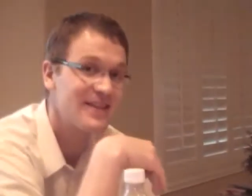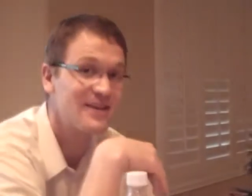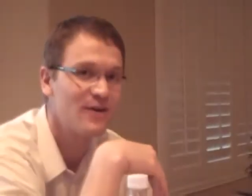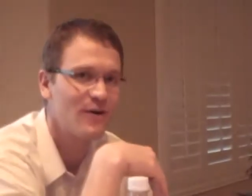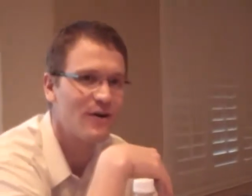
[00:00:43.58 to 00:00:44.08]
in the
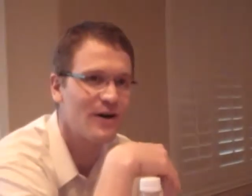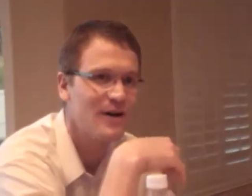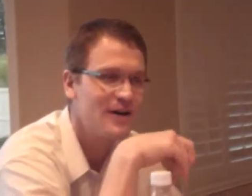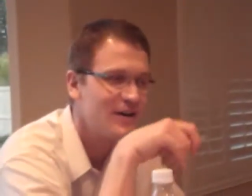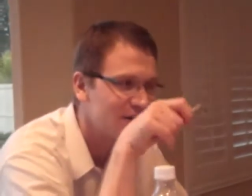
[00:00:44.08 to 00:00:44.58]
door
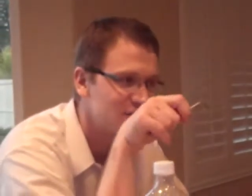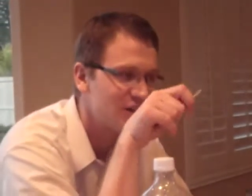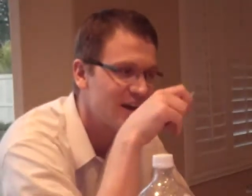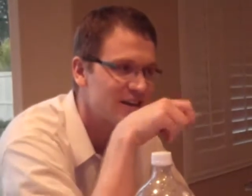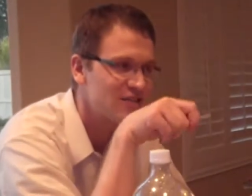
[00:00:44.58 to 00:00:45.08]
and
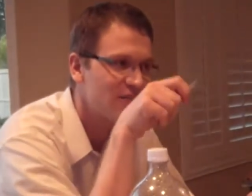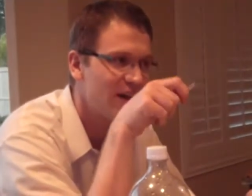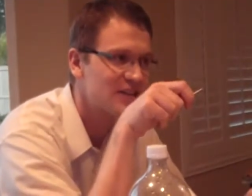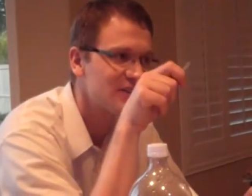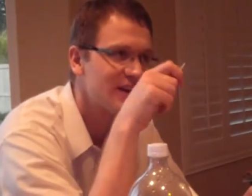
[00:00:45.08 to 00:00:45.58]
shined his
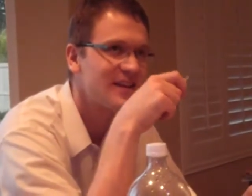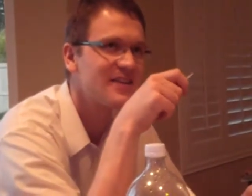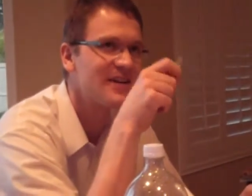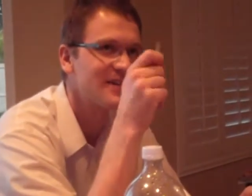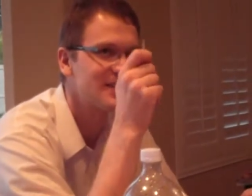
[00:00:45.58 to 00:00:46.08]
flashlight
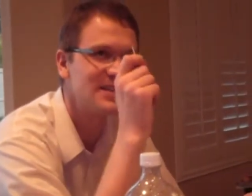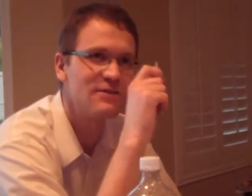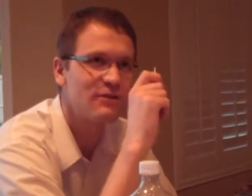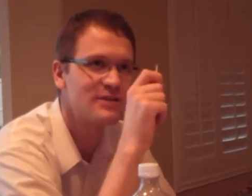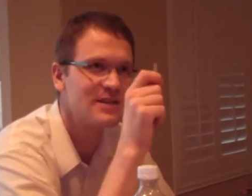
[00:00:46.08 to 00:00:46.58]
in there to see
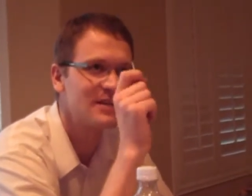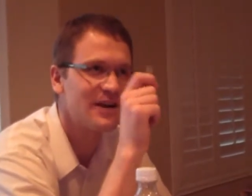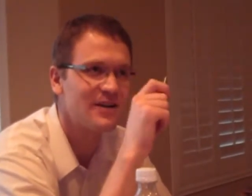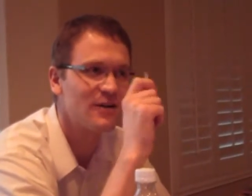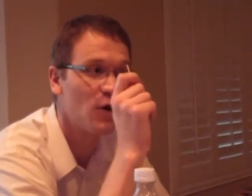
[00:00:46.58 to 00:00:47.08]
what was in
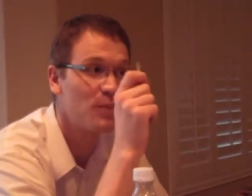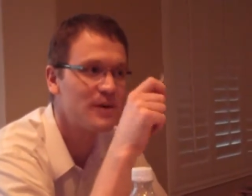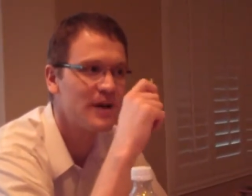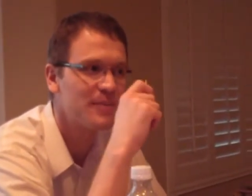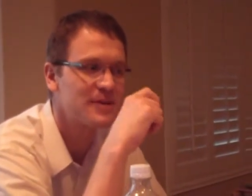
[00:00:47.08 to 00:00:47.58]
there. It
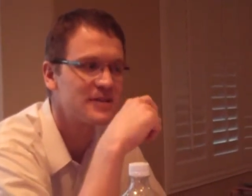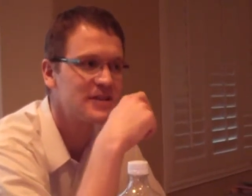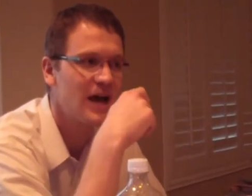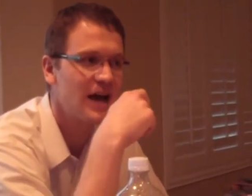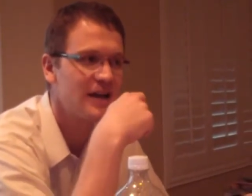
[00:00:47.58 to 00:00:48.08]
opened up
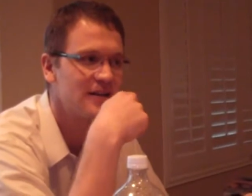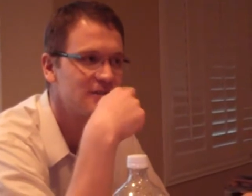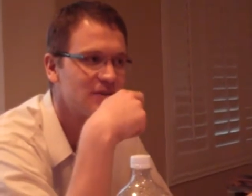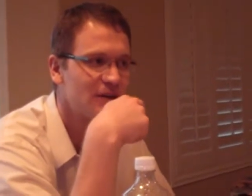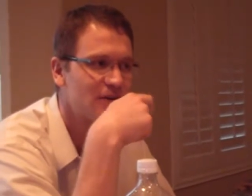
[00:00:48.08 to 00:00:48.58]
inside, and
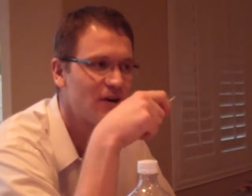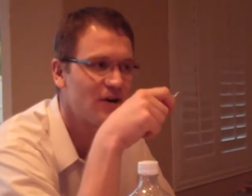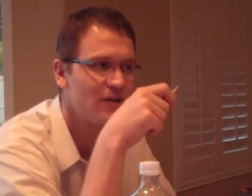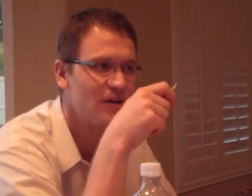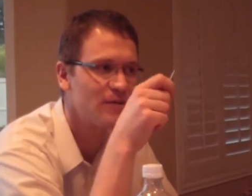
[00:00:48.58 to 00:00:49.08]
so he
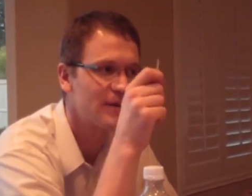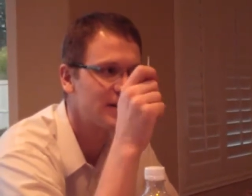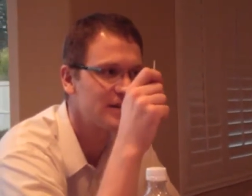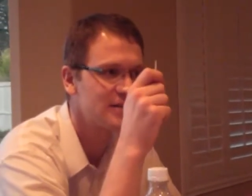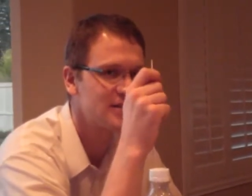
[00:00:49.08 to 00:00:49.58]
crawled all the way
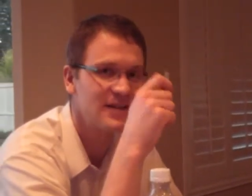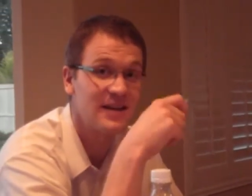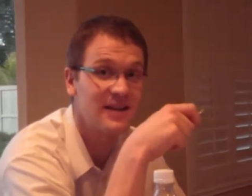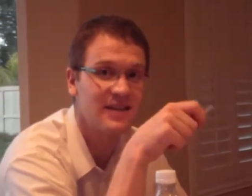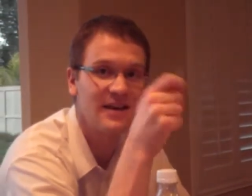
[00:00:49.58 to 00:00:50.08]
and didn't see
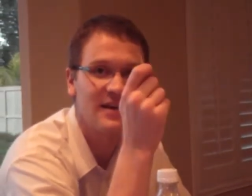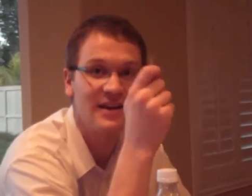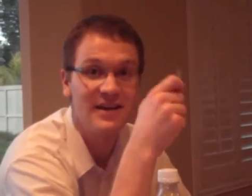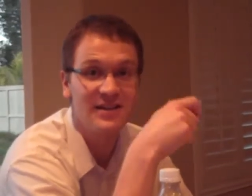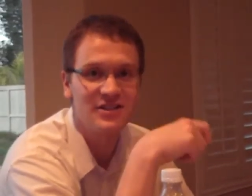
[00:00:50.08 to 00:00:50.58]
anything.
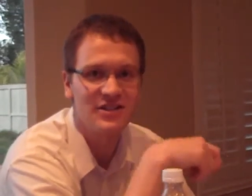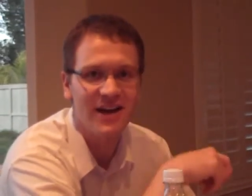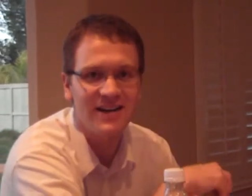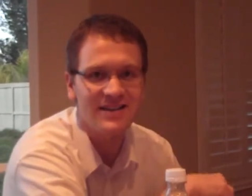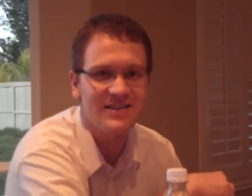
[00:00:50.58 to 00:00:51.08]

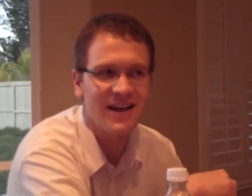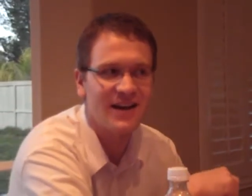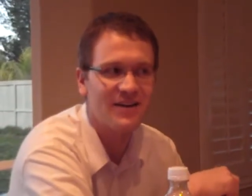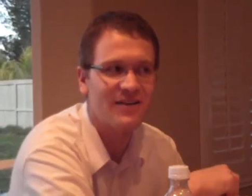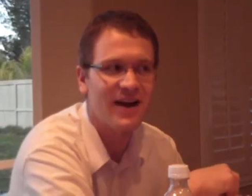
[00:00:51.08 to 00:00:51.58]
Shined his
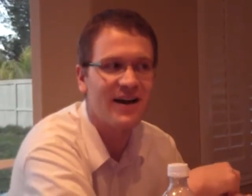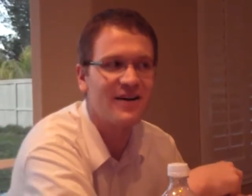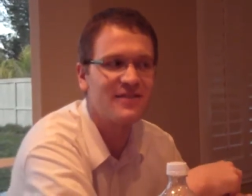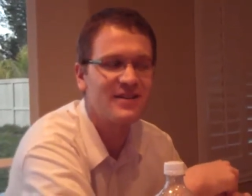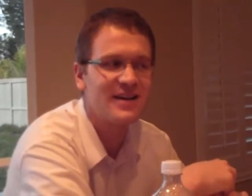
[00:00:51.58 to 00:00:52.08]
light
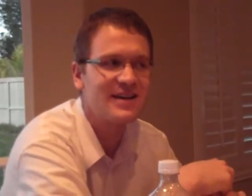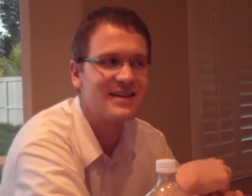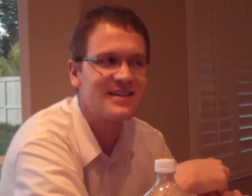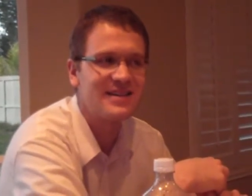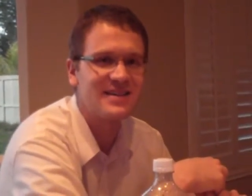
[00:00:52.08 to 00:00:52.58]
around,
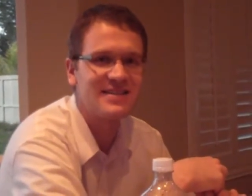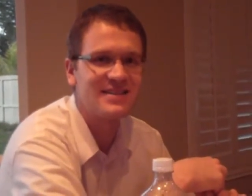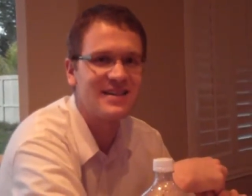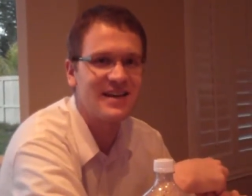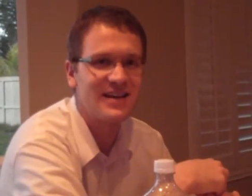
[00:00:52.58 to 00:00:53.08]
didn't
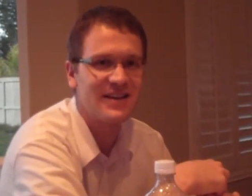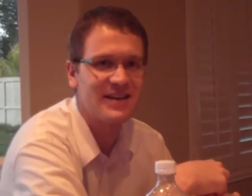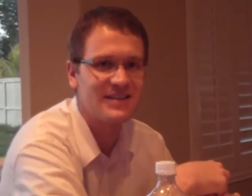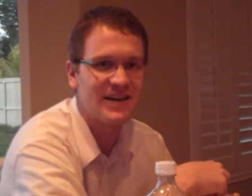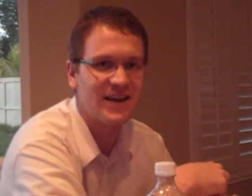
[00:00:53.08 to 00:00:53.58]
see anything.
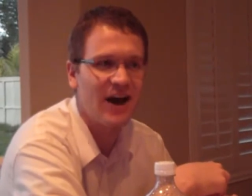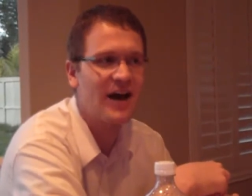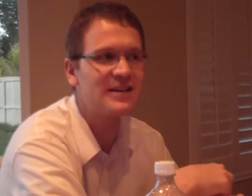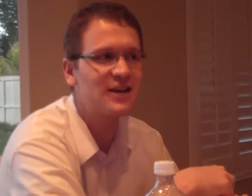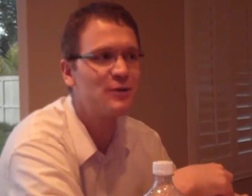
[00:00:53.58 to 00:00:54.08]
He said,
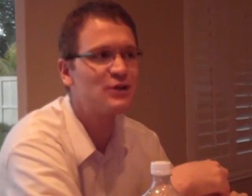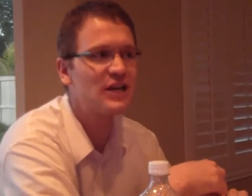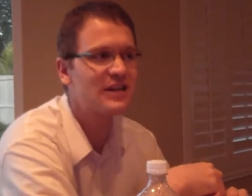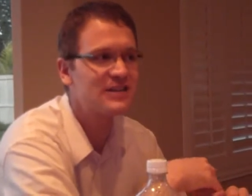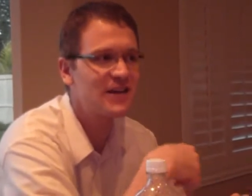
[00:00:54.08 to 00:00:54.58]
"Guys, come
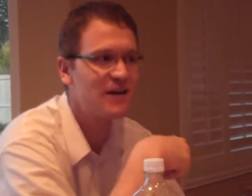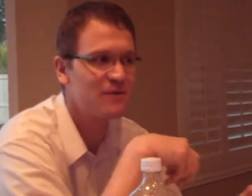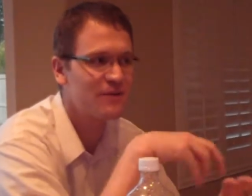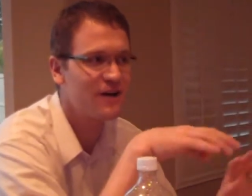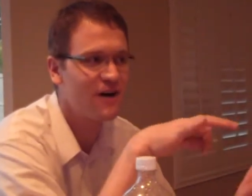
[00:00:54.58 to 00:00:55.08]
check this
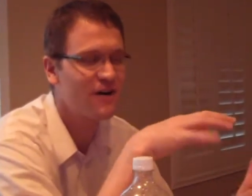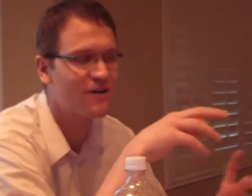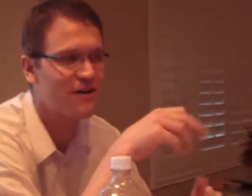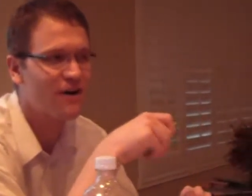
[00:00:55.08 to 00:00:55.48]
out." And we all